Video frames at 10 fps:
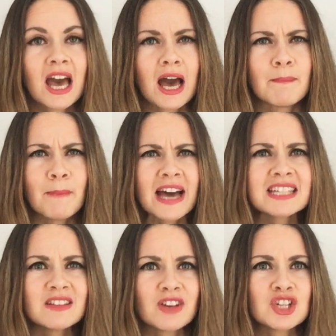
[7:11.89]
a
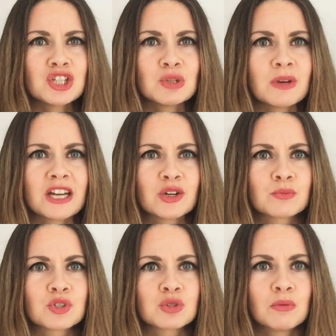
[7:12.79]
massive issue when it
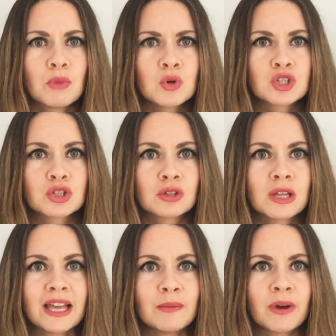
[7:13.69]
comes to emotional
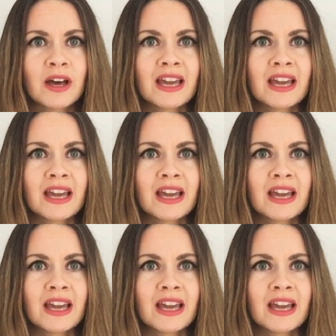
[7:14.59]
labour